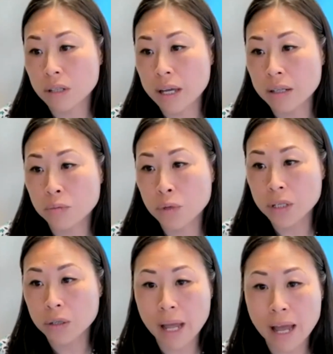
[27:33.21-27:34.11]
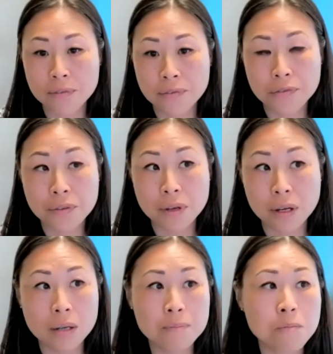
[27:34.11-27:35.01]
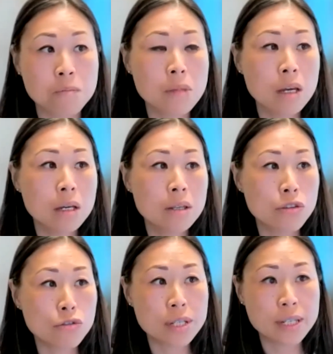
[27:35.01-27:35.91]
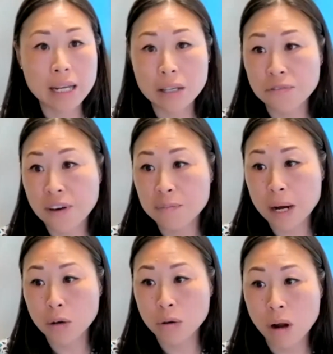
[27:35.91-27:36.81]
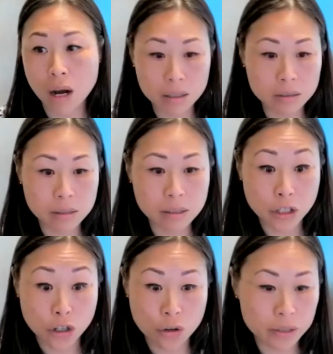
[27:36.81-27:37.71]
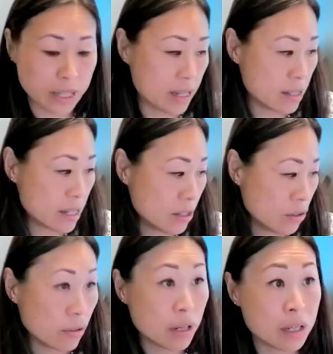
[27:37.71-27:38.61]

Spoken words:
and we don't have 1385 power on the current case either.